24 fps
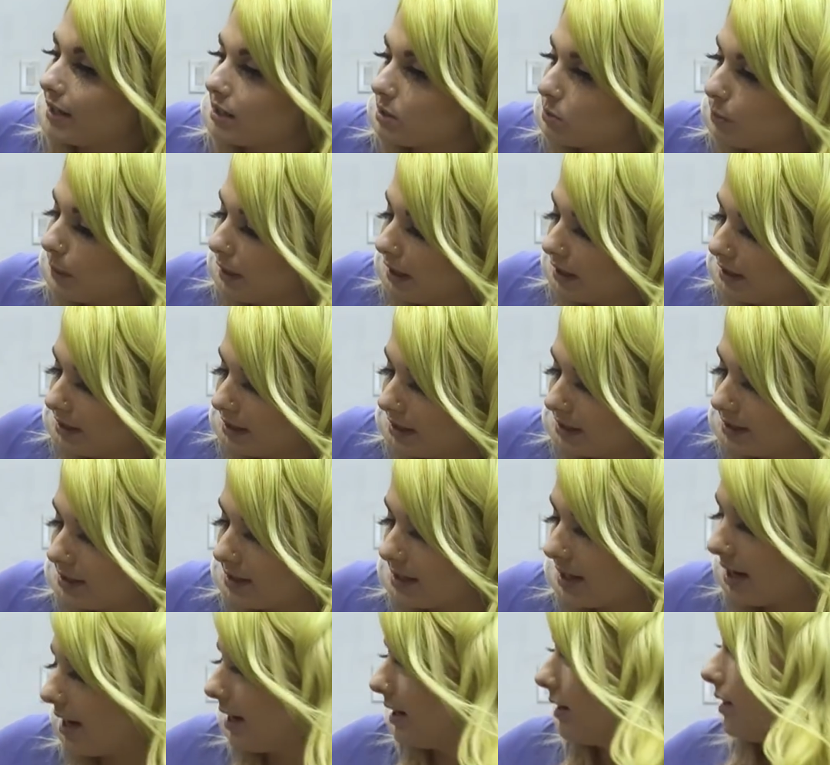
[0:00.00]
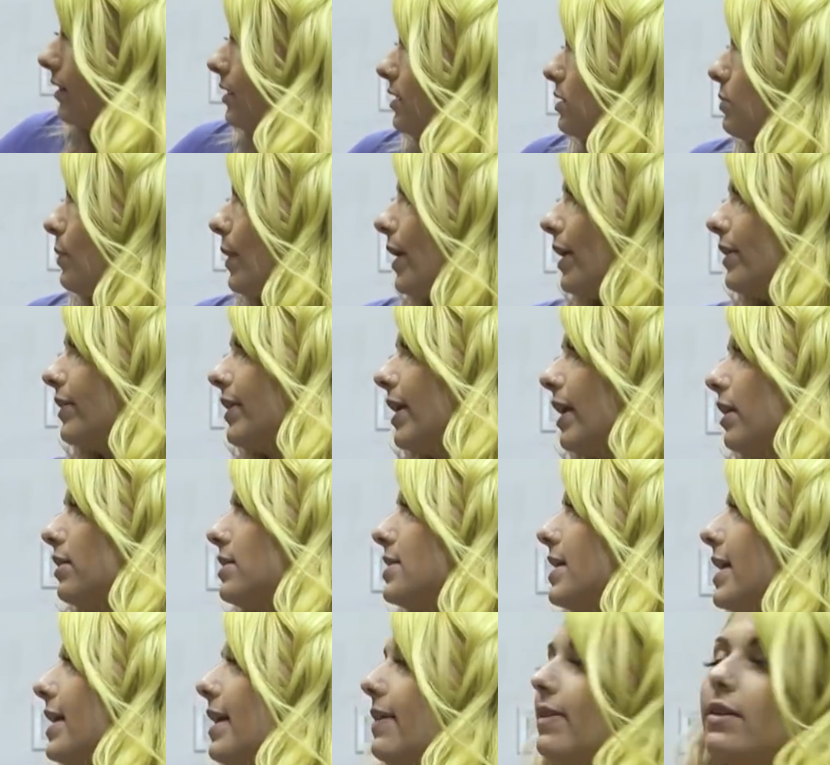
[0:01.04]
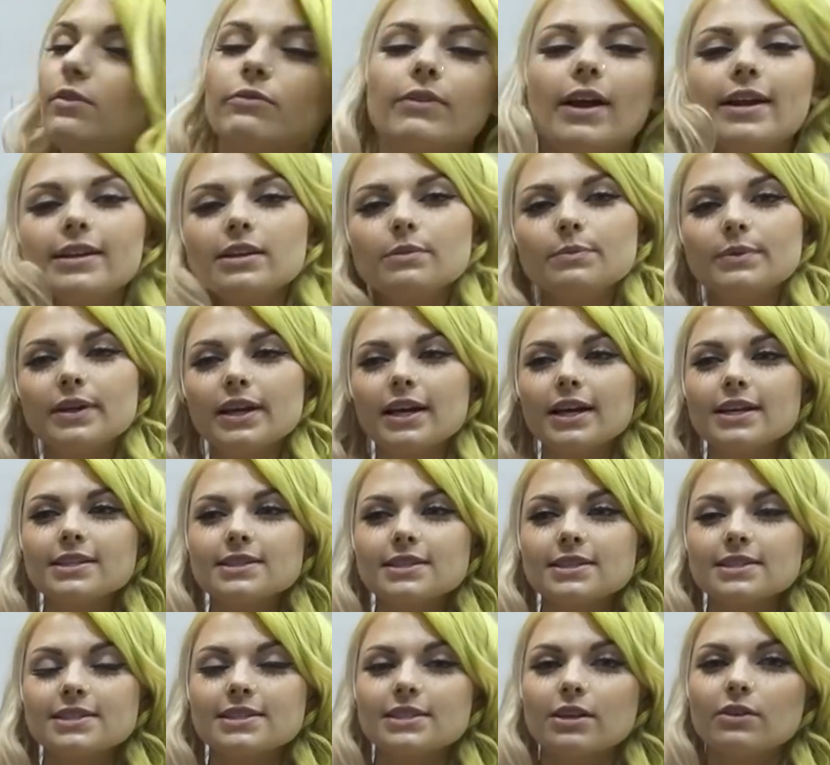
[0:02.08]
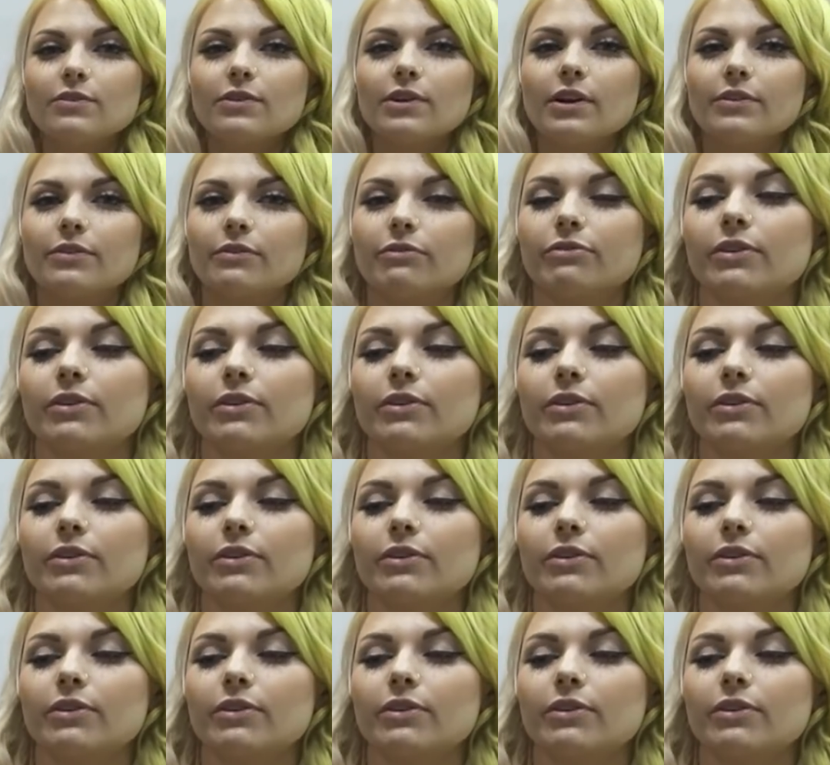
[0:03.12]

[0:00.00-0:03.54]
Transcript: It's white on the inside, it's white on the outside, and then randomly it has this silver on the